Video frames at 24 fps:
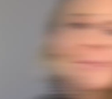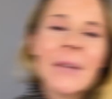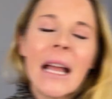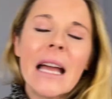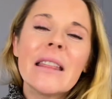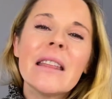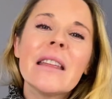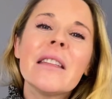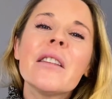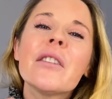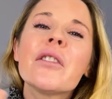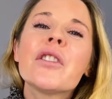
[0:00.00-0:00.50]
I
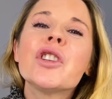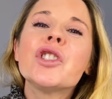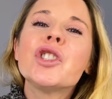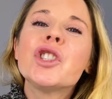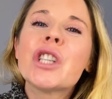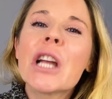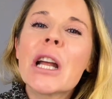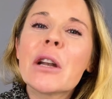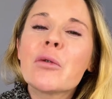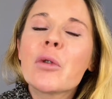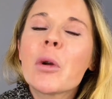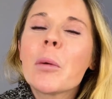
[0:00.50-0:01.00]
think that the
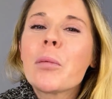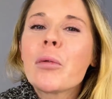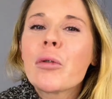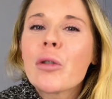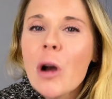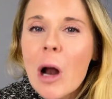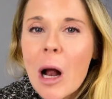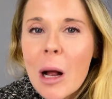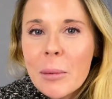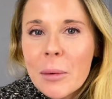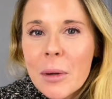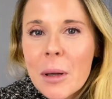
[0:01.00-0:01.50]
general
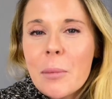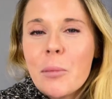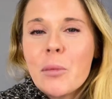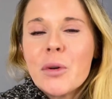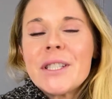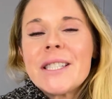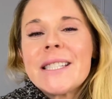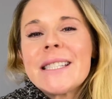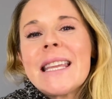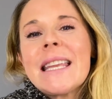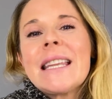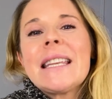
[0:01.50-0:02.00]
problem
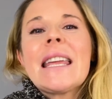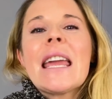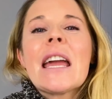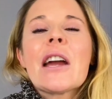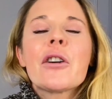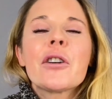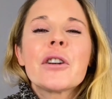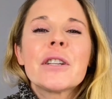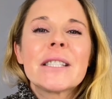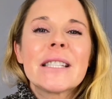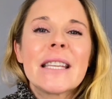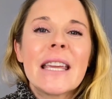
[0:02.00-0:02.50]
with
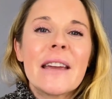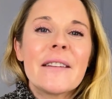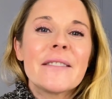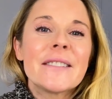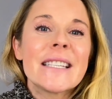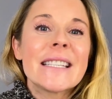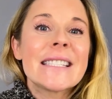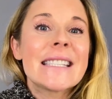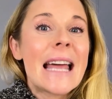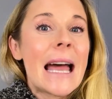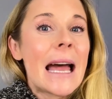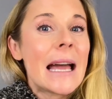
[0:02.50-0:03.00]
skincare as gifts
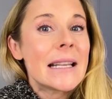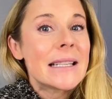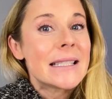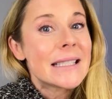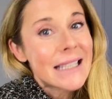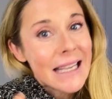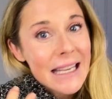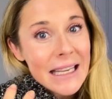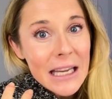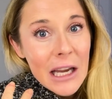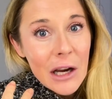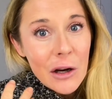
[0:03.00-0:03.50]
is that
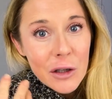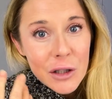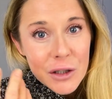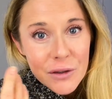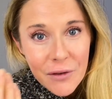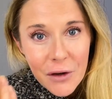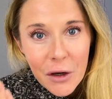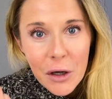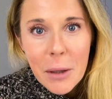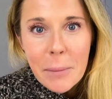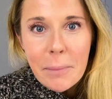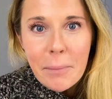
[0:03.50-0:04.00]
skincare is
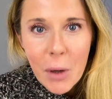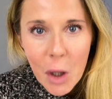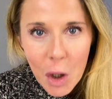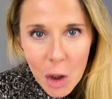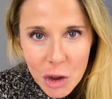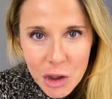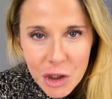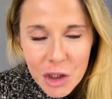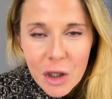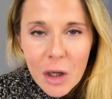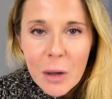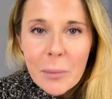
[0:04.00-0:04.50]
very
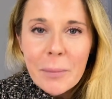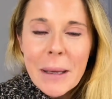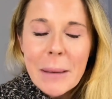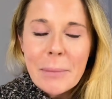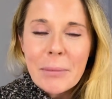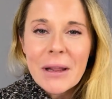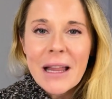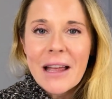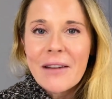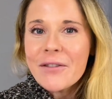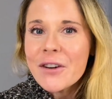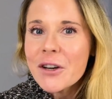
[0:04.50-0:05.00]
personal.
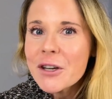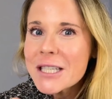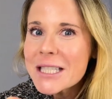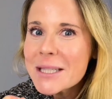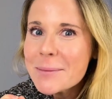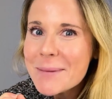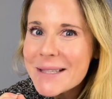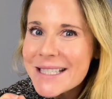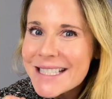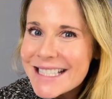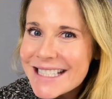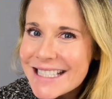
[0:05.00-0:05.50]
People have very
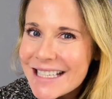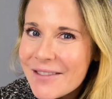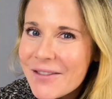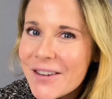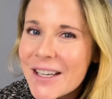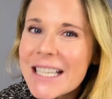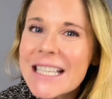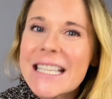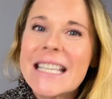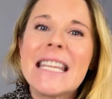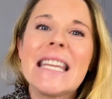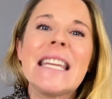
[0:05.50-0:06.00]

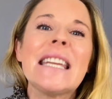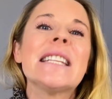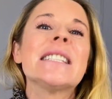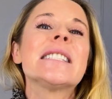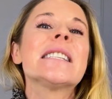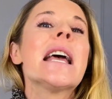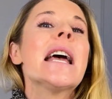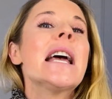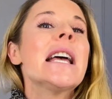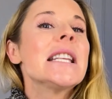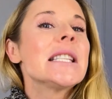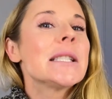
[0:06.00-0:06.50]
specific needs,
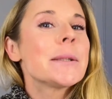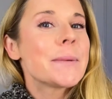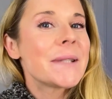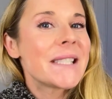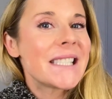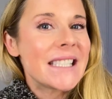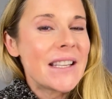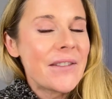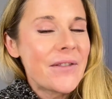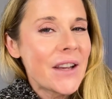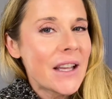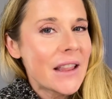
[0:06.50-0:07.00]

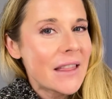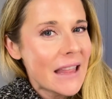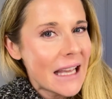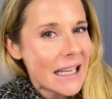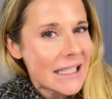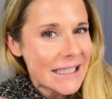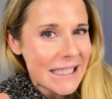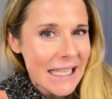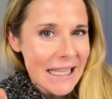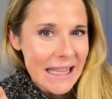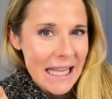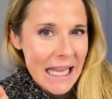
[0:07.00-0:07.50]
specific
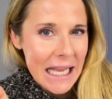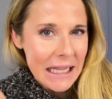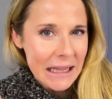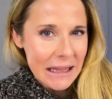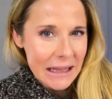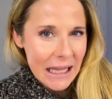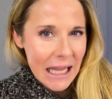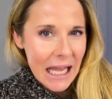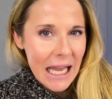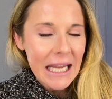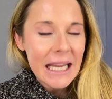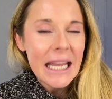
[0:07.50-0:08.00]
things that they
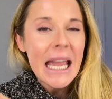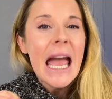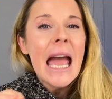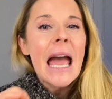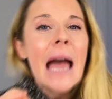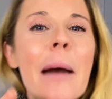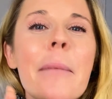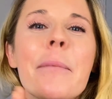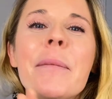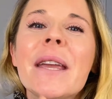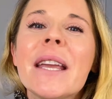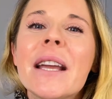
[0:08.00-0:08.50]
like.
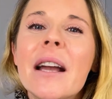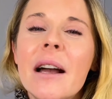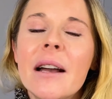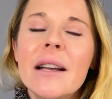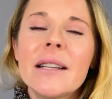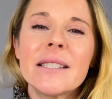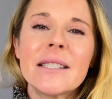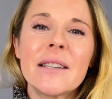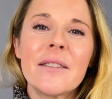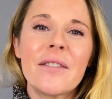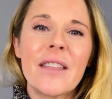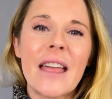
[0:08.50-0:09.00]
And
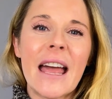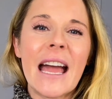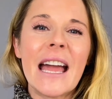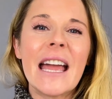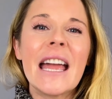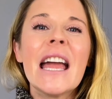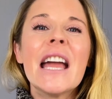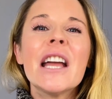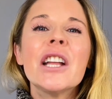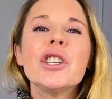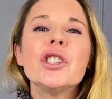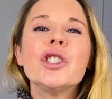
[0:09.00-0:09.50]
because of
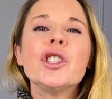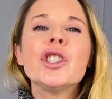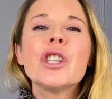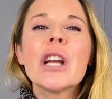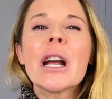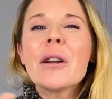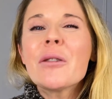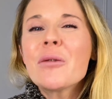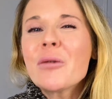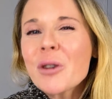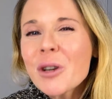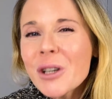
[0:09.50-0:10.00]
that,
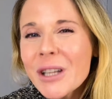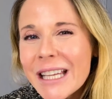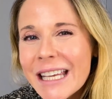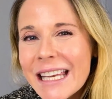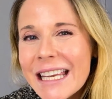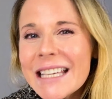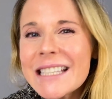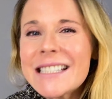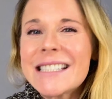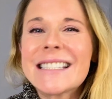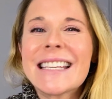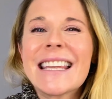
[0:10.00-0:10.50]

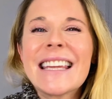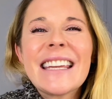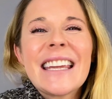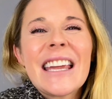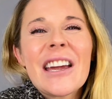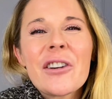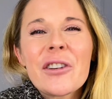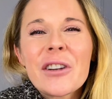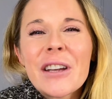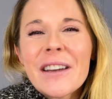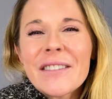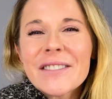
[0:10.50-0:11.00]
generally
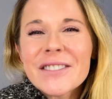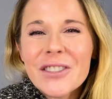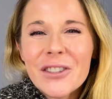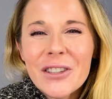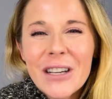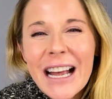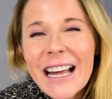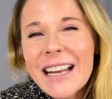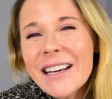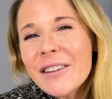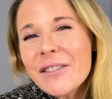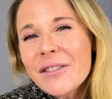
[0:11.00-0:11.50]
skincare gifts are
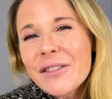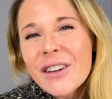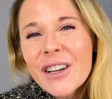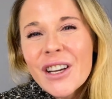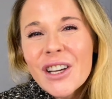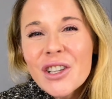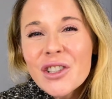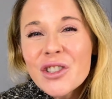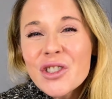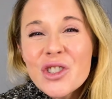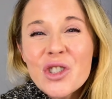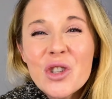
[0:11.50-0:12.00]
kind of
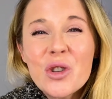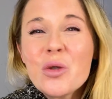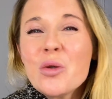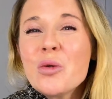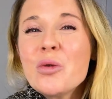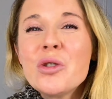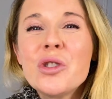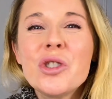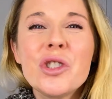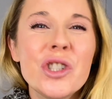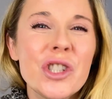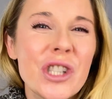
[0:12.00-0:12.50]

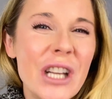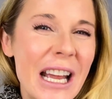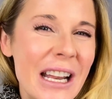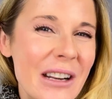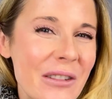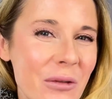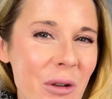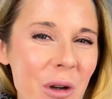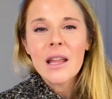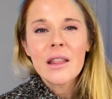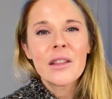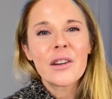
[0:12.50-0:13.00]
too
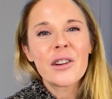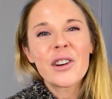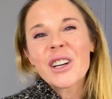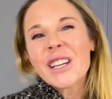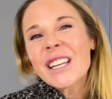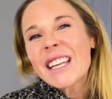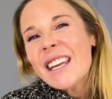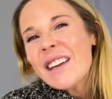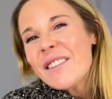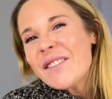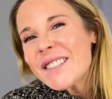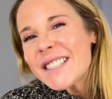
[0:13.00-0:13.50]
general. They're
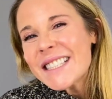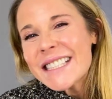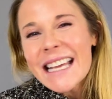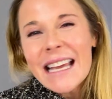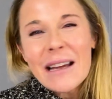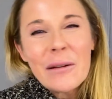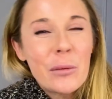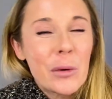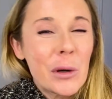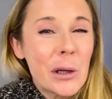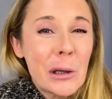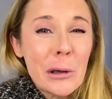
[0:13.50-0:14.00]
a gift
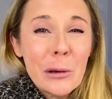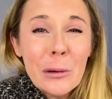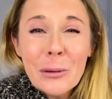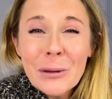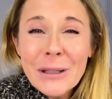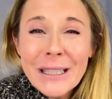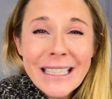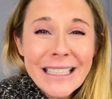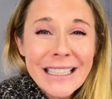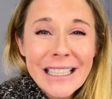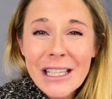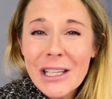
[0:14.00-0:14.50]
set where you're
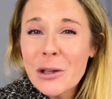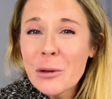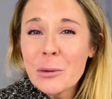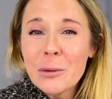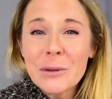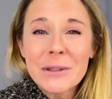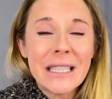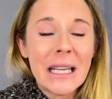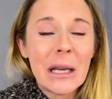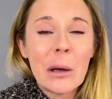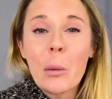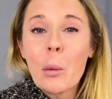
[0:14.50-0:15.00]
only going to
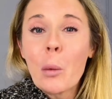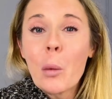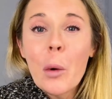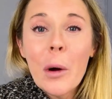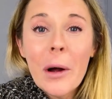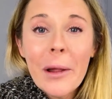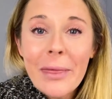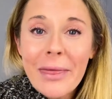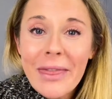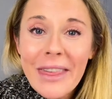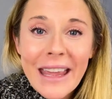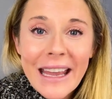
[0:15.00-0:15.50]
use like
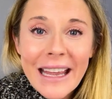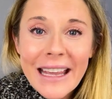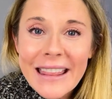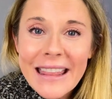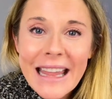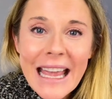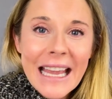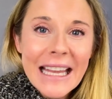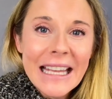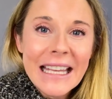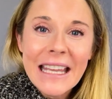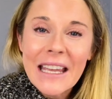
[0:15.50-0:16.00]
one thing in
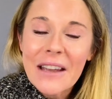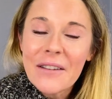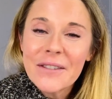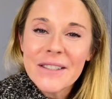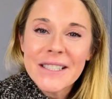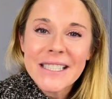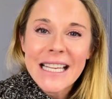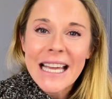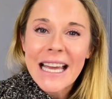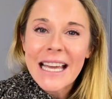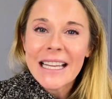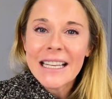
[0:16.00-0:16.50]
that gift
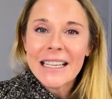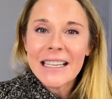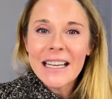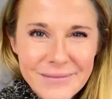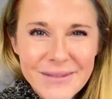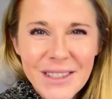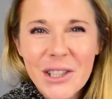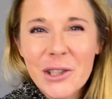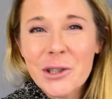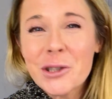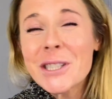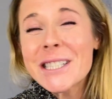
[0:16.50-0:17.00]

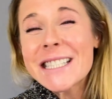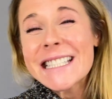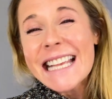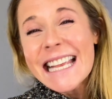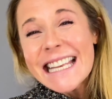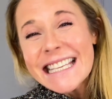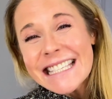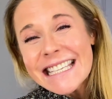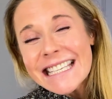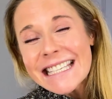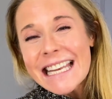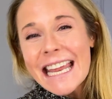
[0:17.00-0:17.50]
set. There's
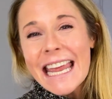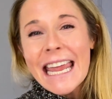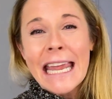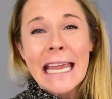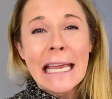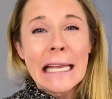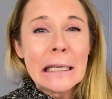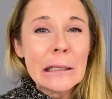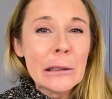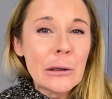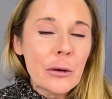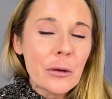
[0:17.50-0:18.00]
scented
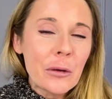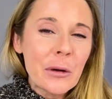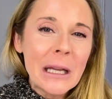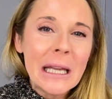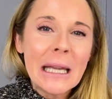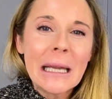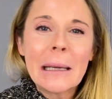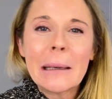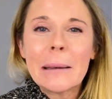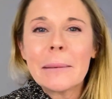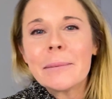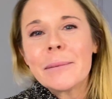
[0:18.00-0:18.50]
hand
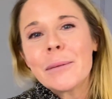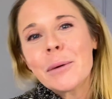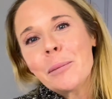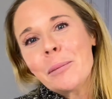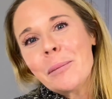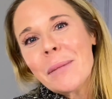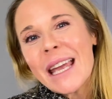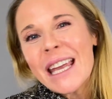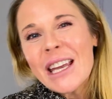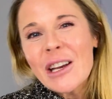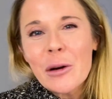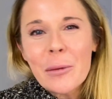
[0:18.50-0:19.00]
cream you
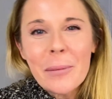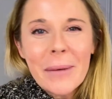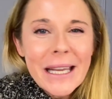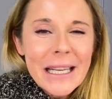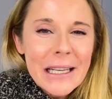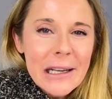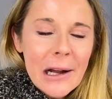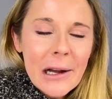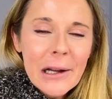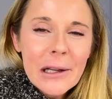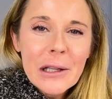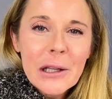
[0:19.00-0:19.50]
may or may
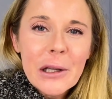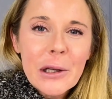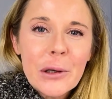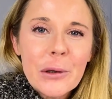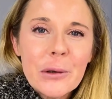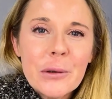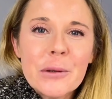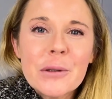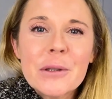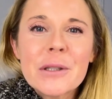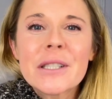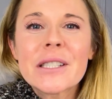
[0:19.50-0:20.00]
not
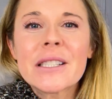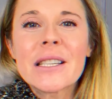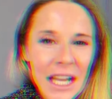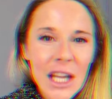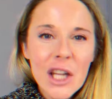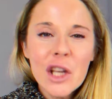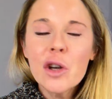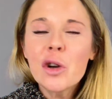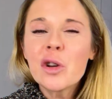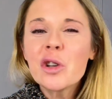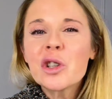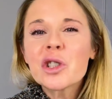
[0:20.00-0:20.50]
use.
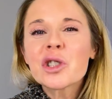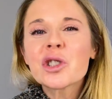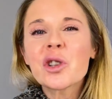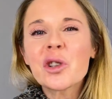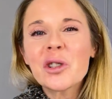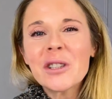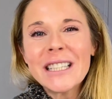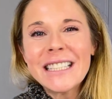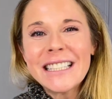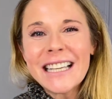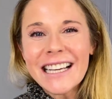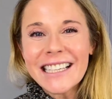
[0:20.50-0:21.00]
You're
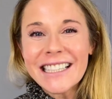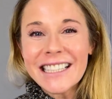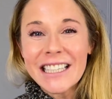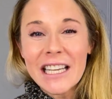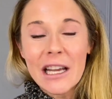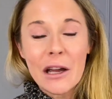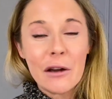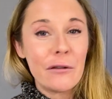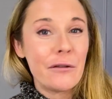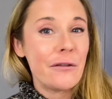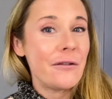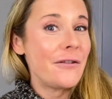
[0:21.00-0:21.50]
certainly not going
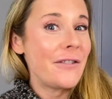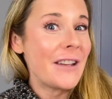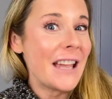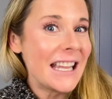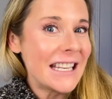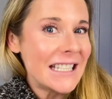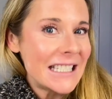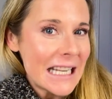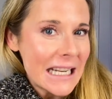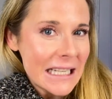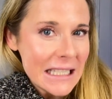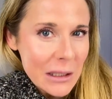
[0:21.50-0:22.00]
to
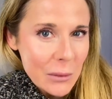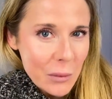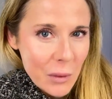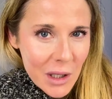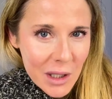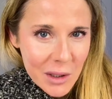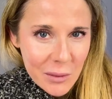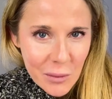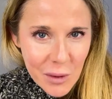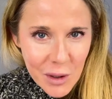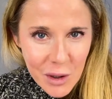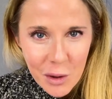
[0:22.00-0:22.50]
offend
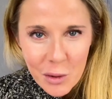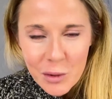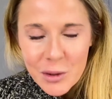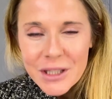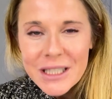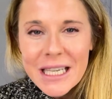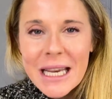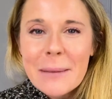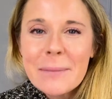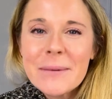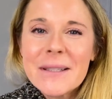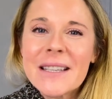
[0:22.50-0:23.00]
anyone with those
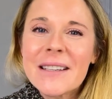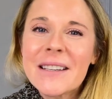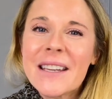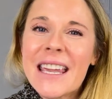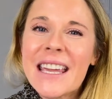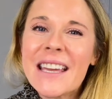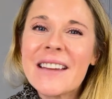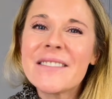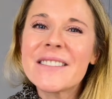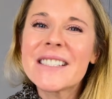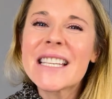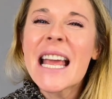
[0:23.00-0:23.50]
types of
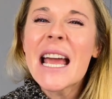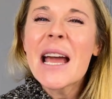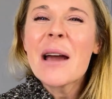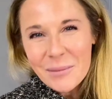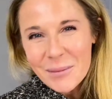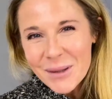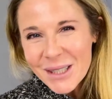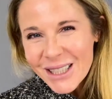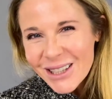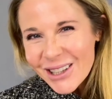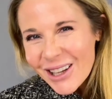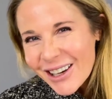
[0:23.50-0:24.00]
gifts,
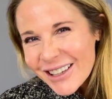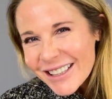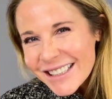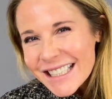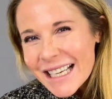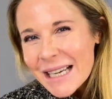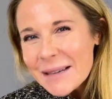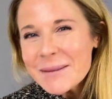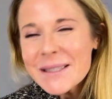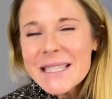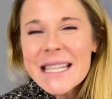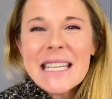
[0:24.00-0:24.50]
but a lot of
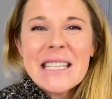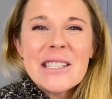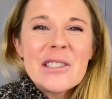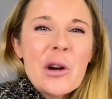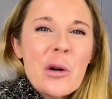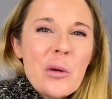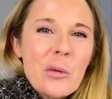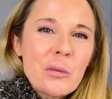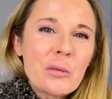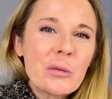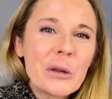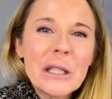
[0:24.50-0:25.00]
times they
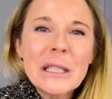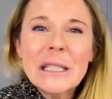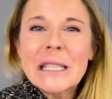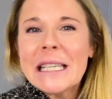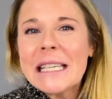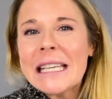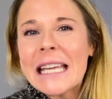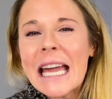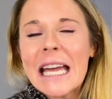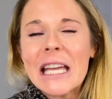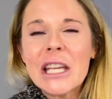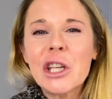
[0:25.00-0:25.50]
don't really
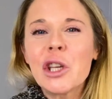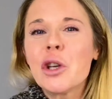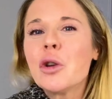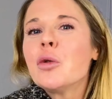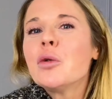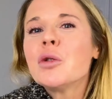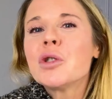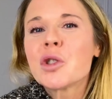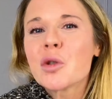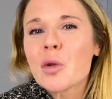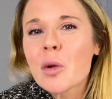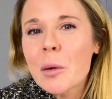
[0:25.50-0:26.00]
get
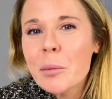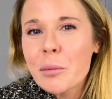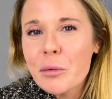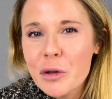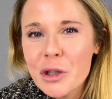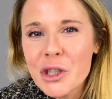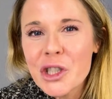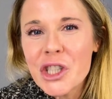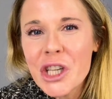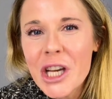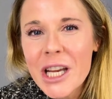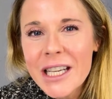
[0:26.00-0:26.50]
used or
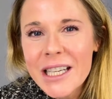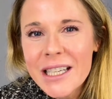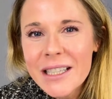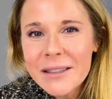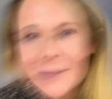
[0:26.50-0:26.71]
appreciated.